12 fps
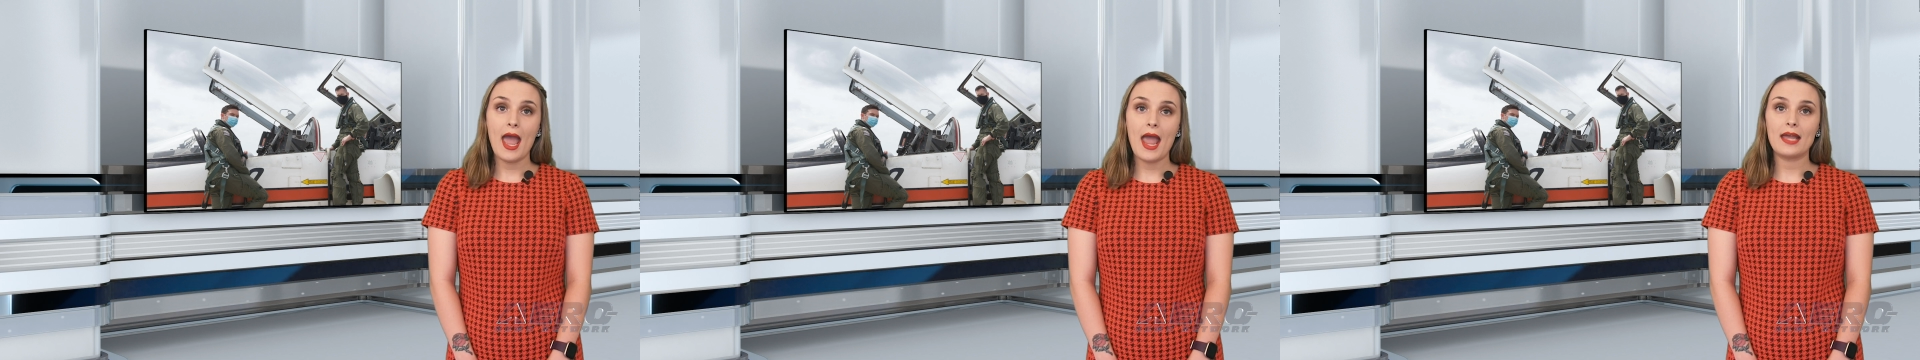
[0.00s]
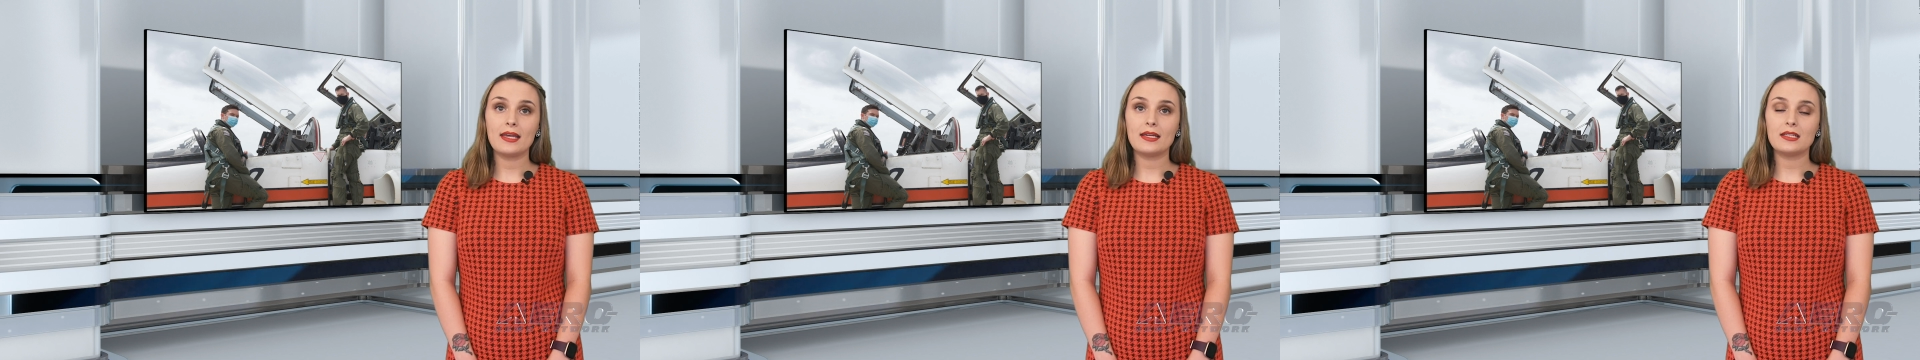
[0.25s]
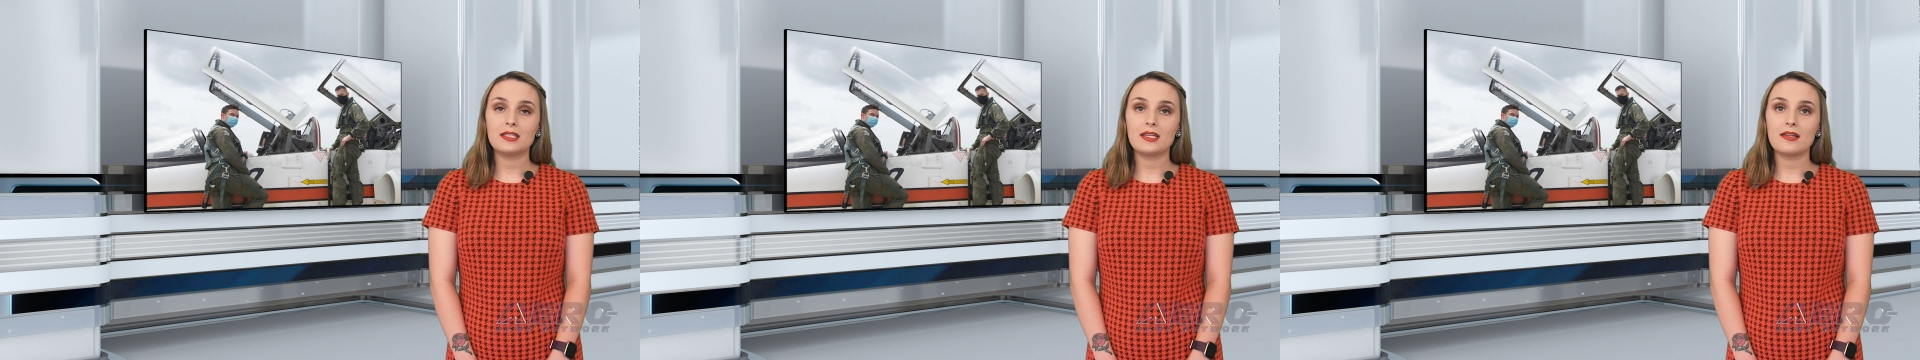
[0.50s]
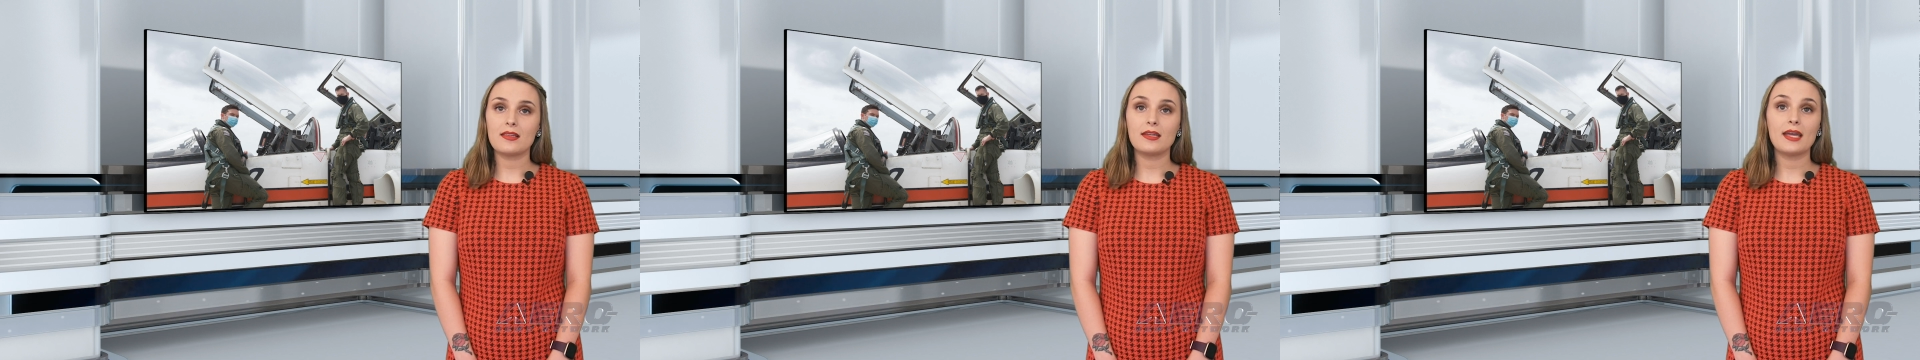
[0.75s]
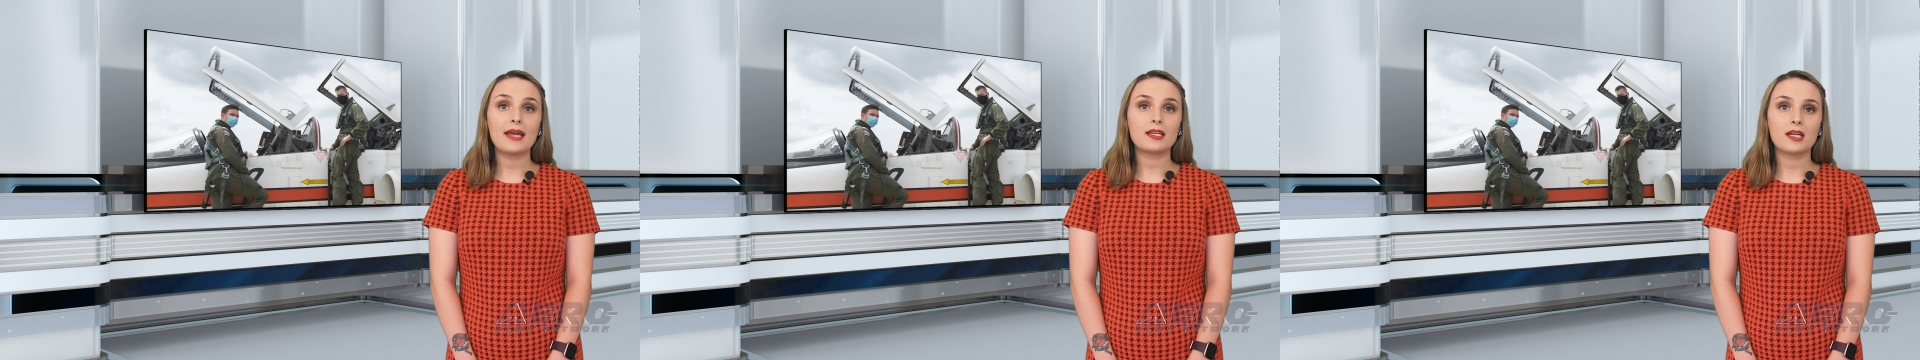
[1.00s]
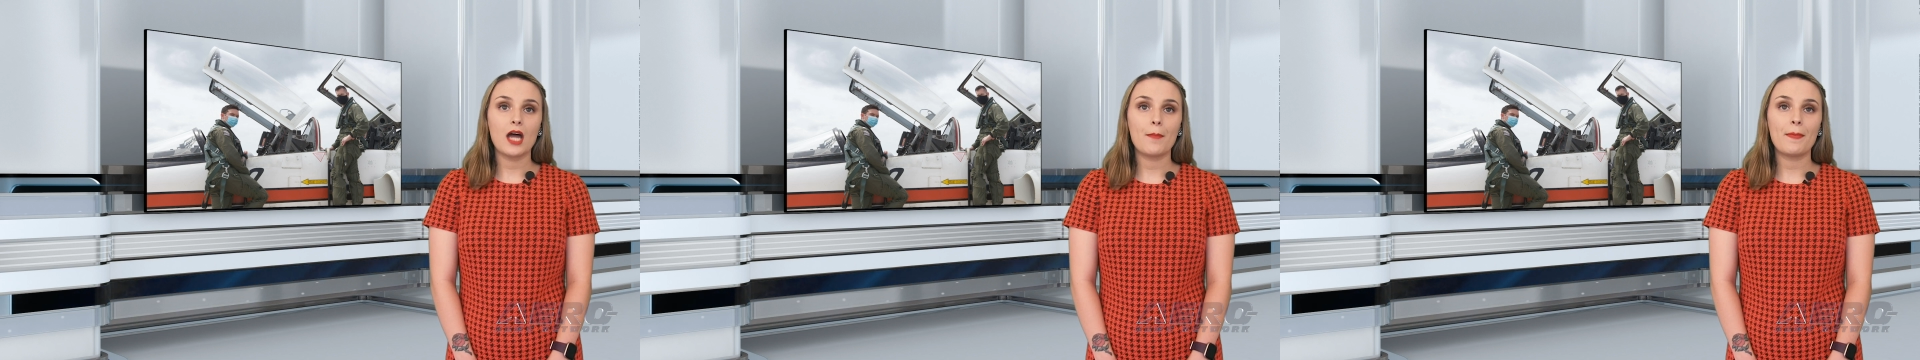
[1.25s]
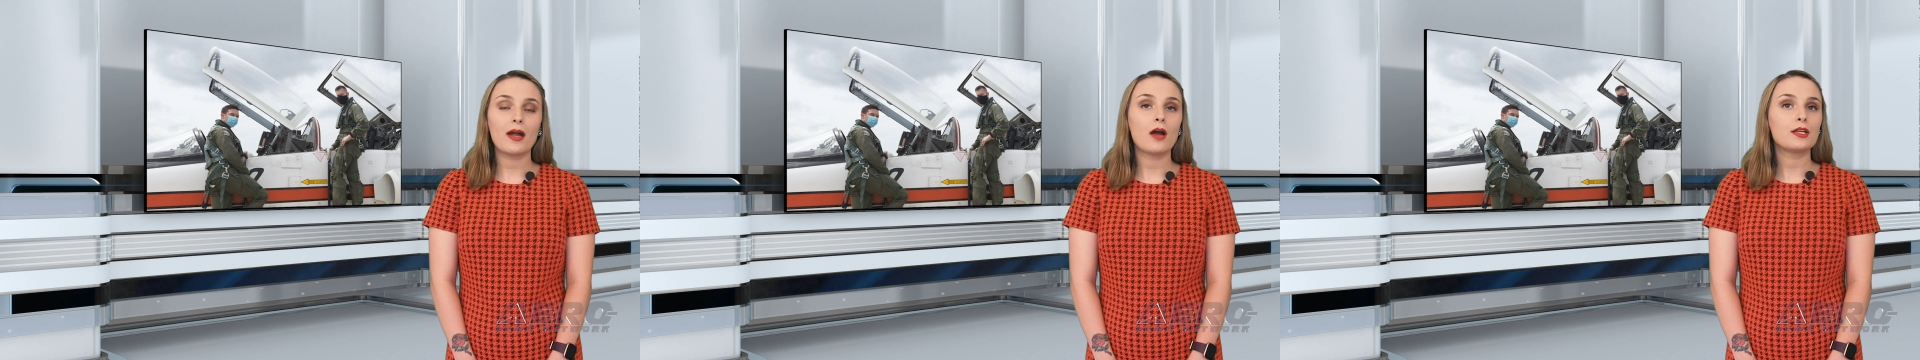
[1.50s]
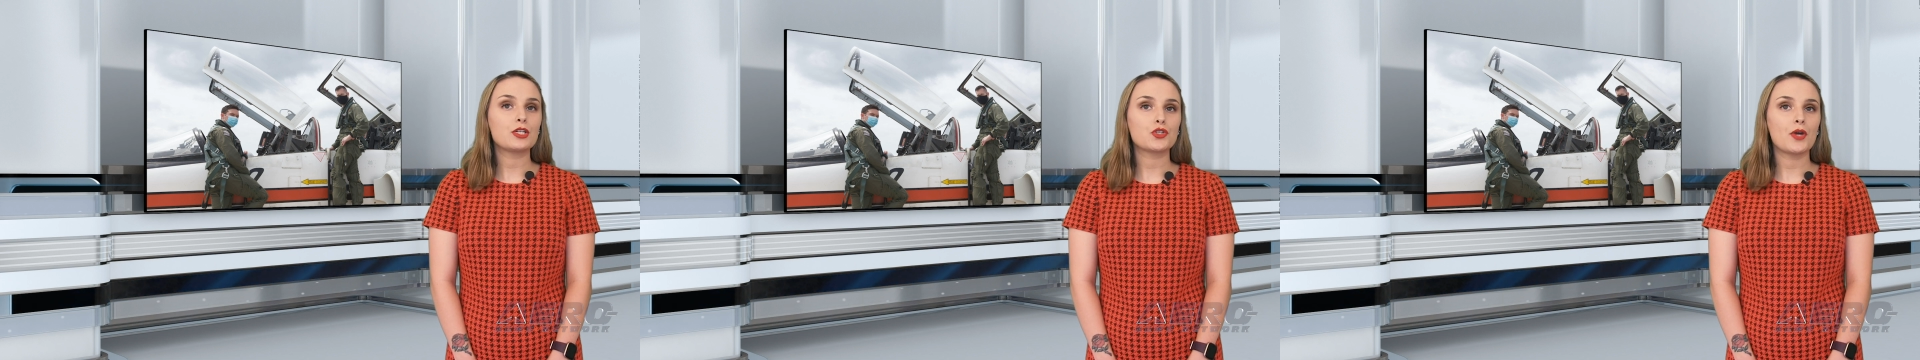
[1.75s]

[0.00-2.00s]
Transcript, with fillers: AETC had to cut back on its